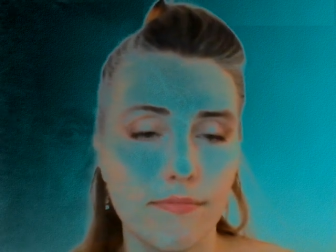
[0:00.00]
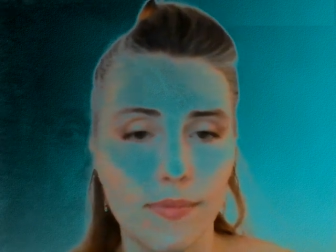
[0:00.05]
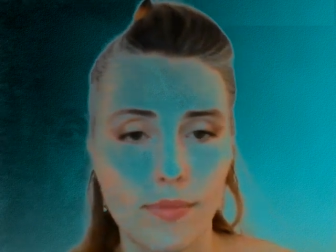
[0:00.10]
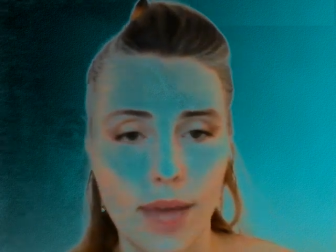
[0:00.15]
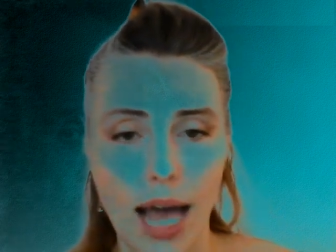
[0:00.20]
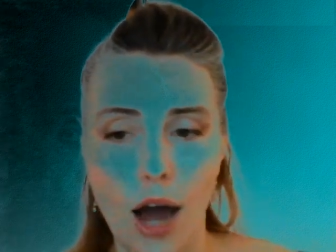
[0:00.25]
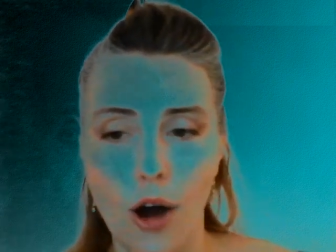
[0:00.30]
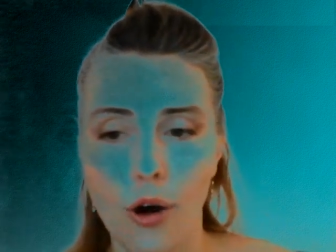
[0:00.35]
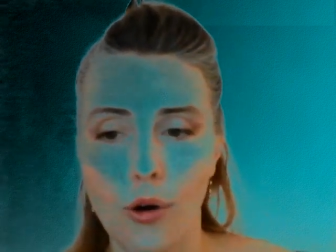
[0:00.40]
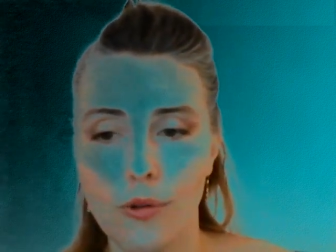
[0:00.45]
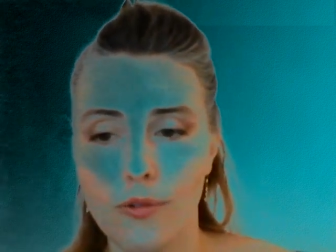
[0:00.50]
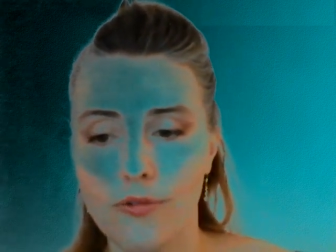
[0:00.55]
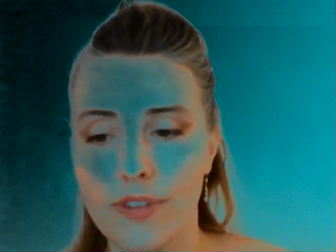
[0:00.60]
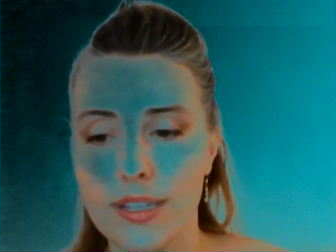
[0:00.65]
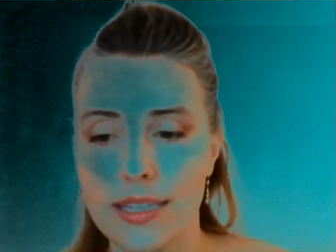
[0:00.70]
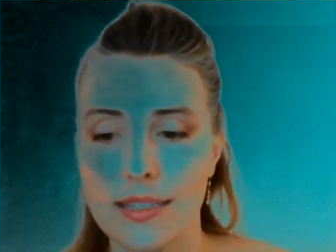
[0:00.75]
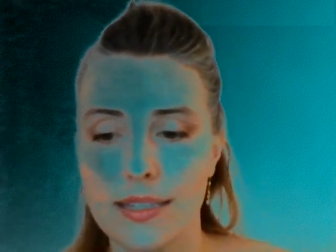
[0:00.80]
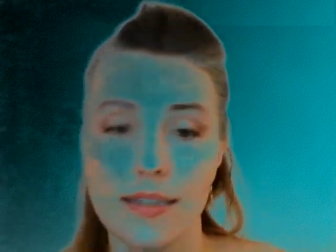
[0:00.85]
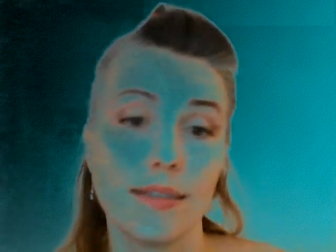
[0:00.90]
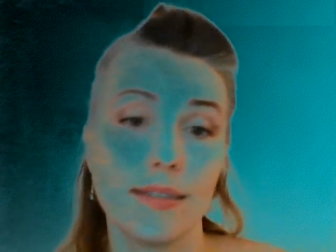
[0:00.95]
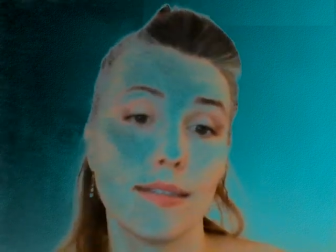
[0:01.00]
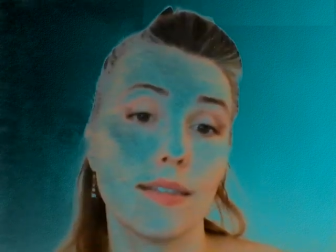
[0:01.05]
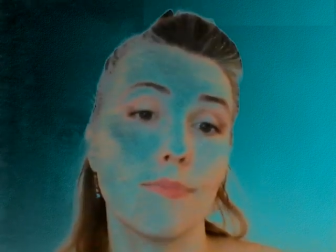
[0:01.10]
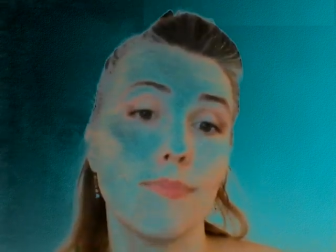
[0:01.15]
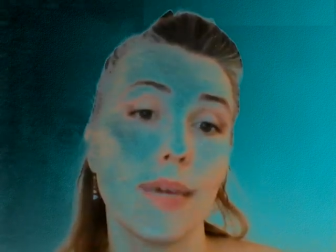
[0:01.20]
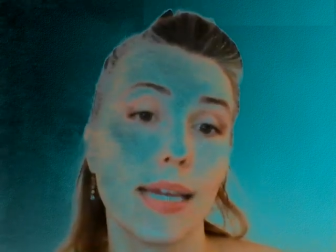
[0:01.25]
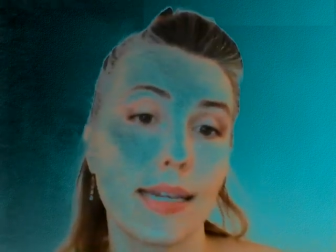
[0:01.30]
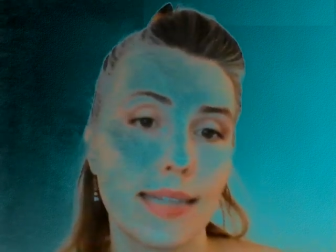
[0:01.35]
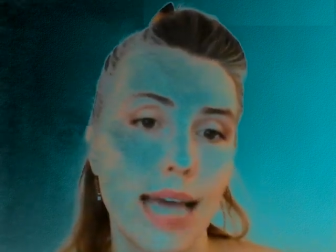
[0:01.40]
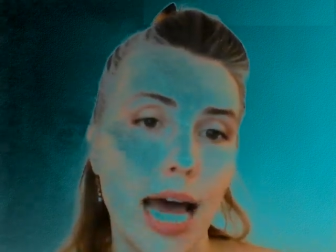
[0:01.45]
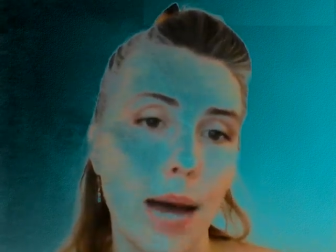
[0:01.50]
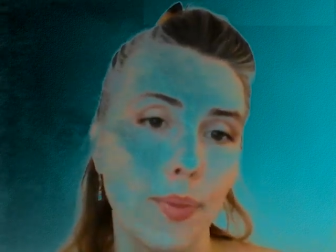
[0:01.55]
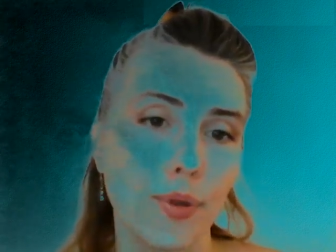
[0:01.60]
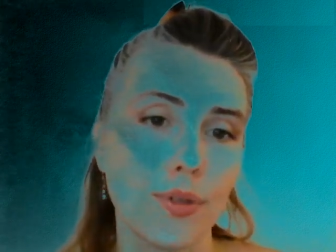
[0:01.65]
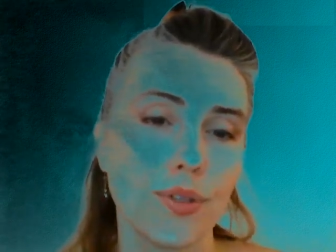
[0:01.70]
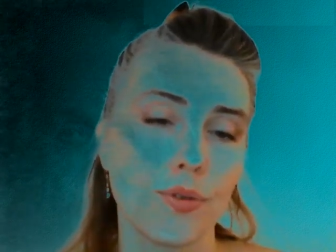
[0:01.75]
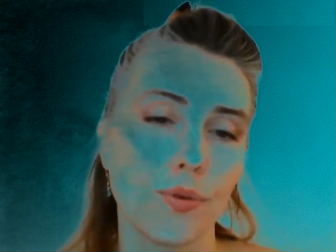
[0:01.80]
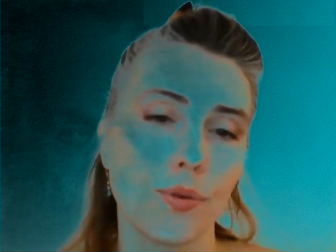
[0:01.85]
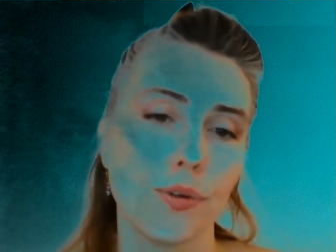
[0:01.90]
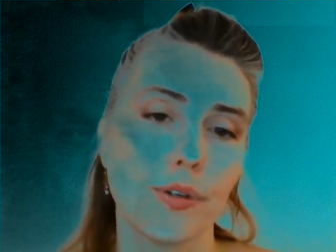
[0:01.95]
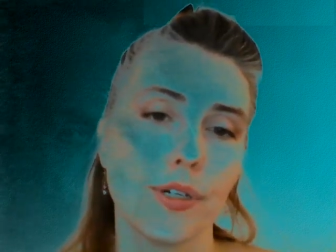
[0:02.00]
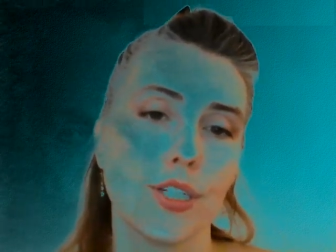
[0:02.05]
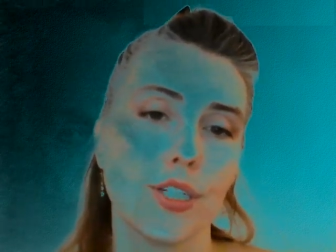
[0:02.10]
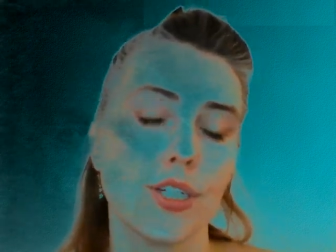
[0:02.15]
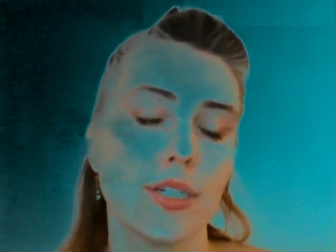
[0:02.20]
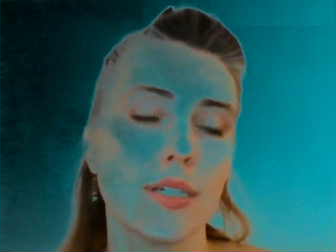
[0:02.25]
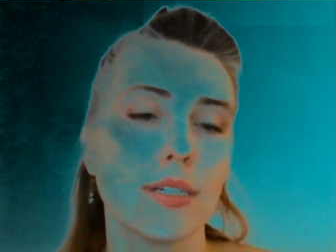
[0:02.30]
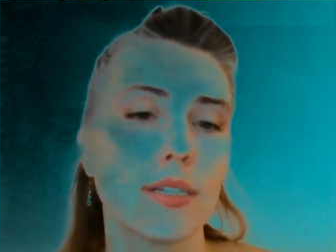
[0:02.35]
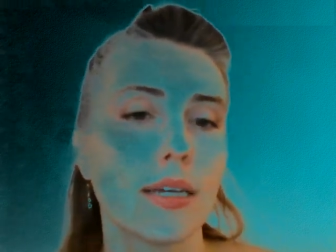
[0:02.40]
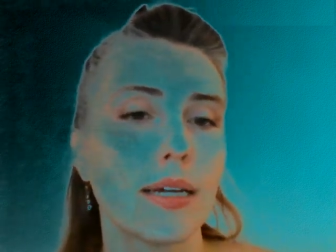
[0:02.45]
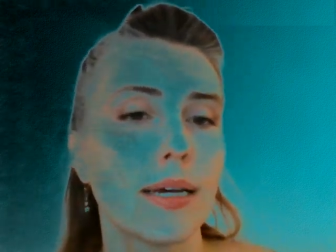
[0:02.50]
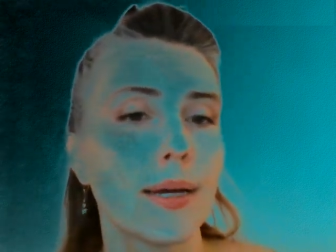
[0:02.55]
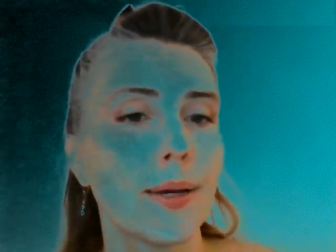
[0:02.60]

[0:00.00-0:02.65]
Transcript: how physicists mix apples and oranges